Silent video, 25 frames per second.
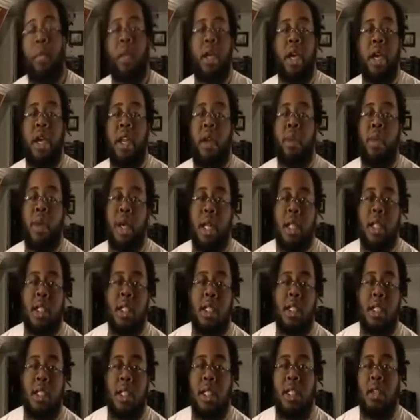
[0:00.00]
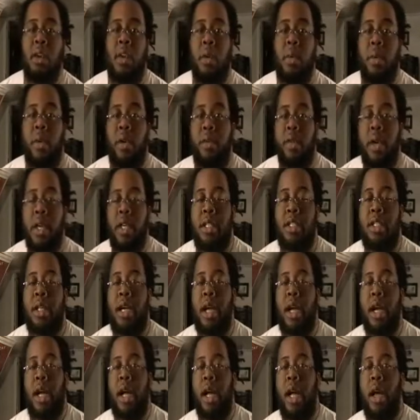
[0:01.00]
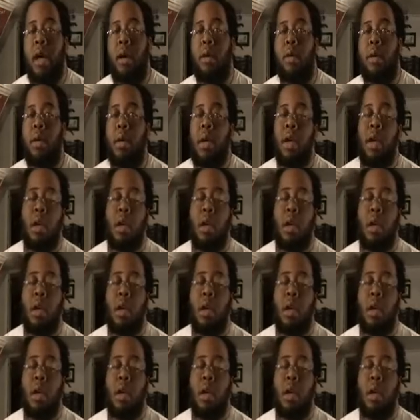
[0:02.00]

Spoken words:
Anyway, this is Tislon the Great signing out.